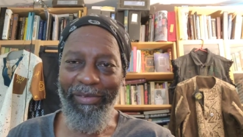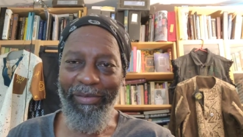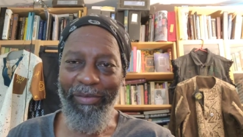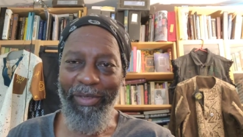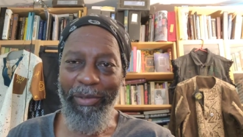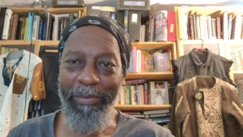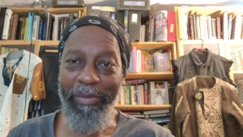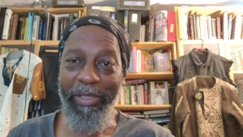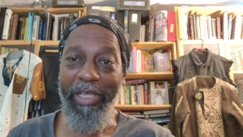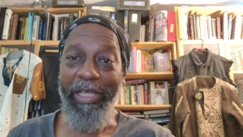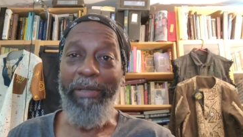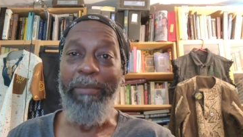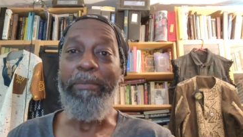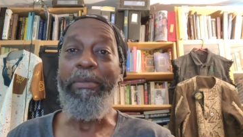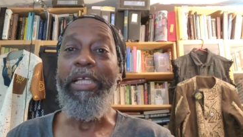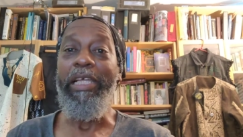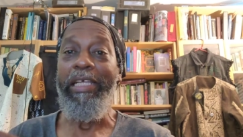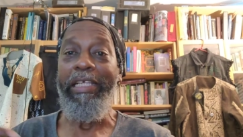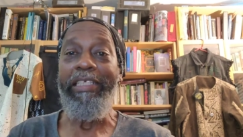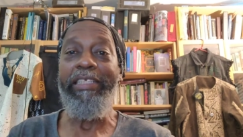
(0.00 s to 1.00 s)
We being
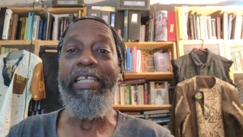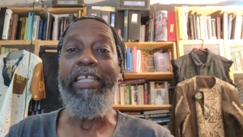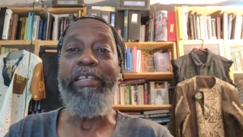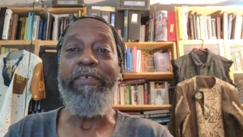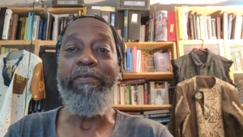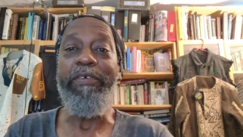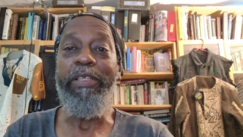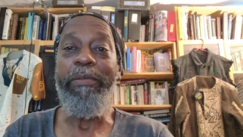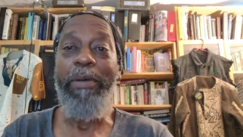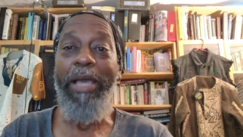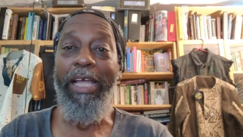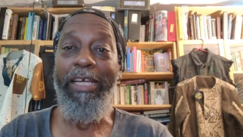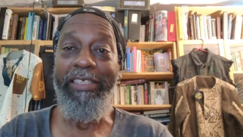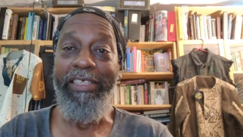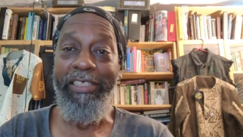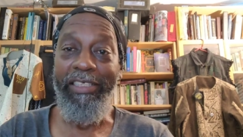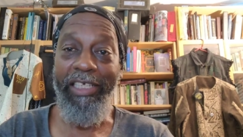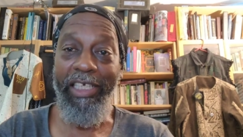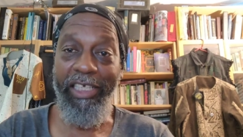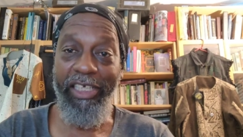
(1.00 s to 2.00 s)
me, T from the
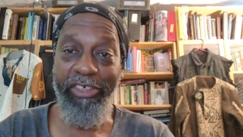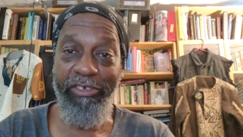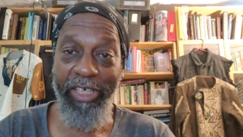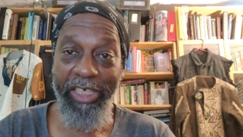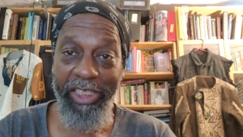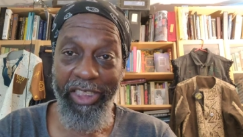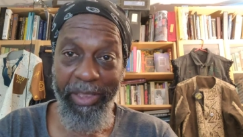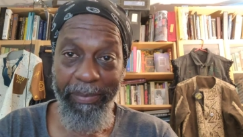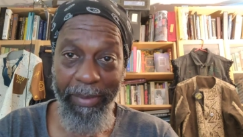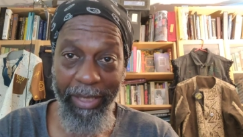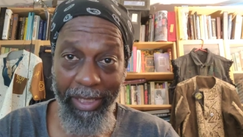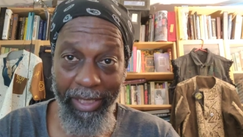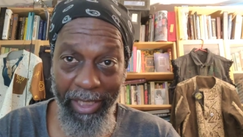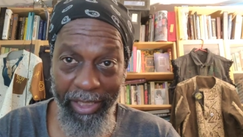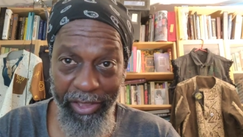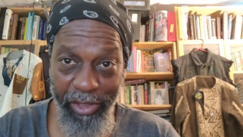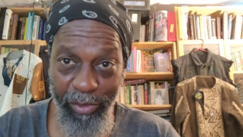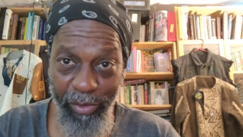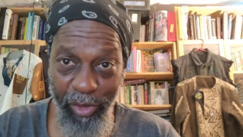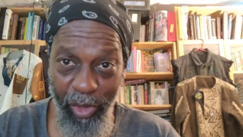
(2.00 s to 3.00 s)
Pattersons, taking the train to Tibet,
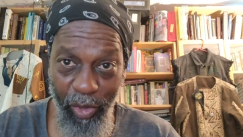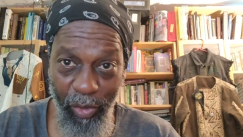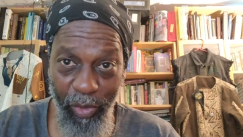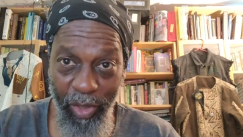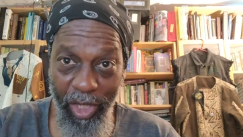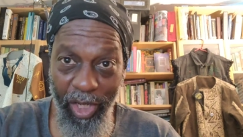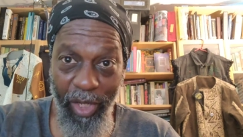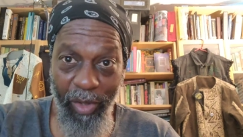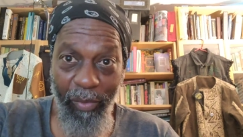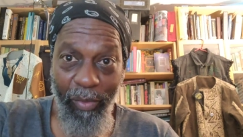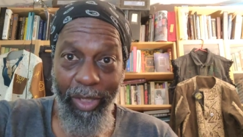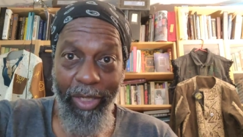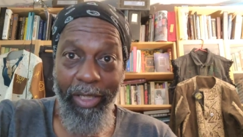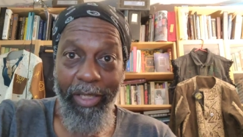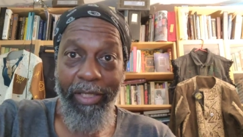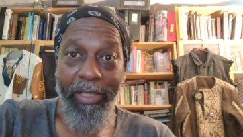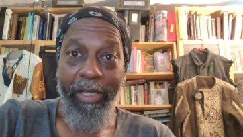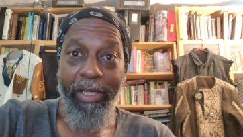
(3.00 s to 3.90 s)
letting you know what